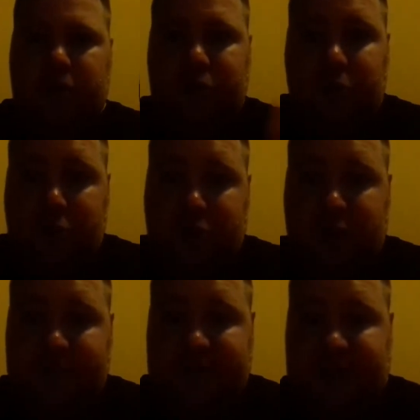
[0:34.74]

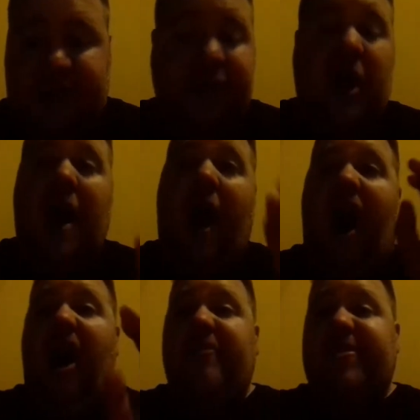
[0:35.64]
YouTube videos.
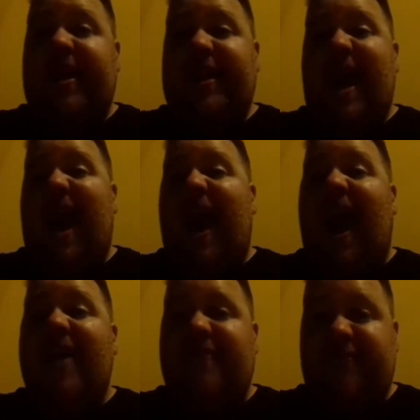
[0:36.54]
I've seen
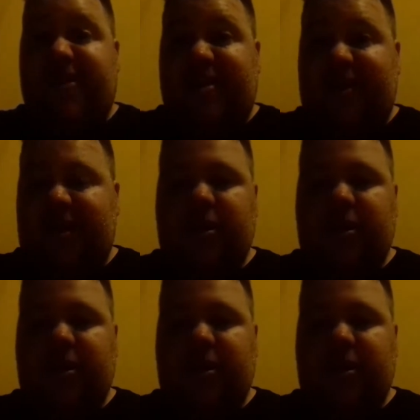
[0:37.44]
everything.